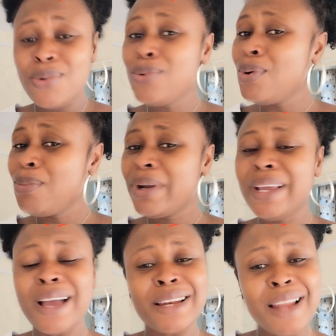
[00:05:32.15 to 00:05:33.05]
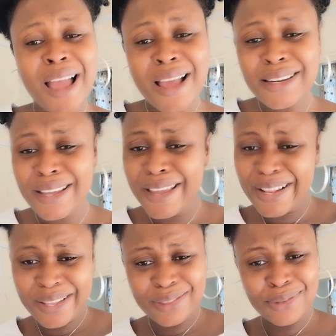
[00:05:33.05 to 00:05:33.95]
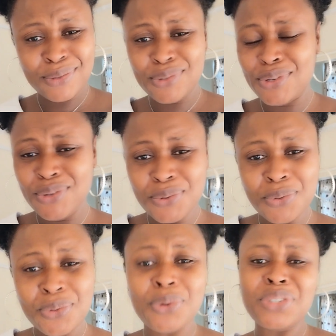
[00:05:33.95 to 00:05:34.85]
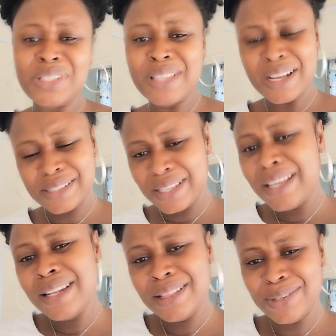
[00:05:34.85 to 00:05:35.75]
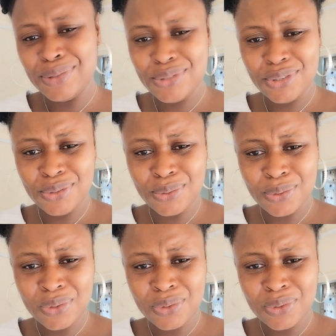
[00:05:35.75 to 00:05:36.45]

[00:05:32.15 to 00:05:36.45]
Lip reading: Nobody can add anything to you, nor deduct anything to you.